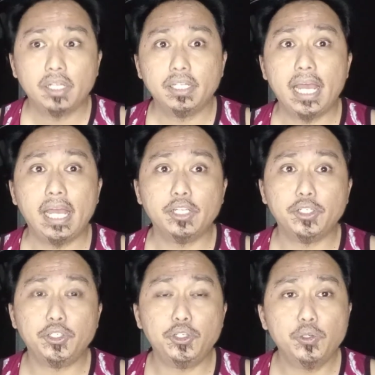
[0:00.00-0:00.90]

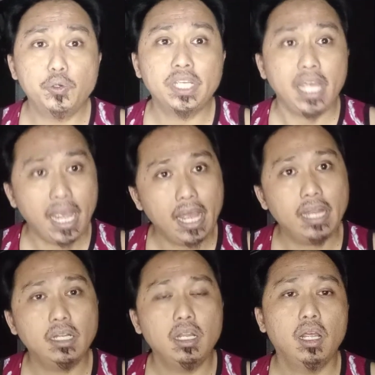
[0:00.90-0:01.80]
then you
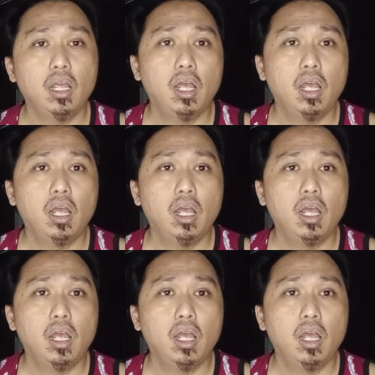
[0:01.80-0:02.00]
can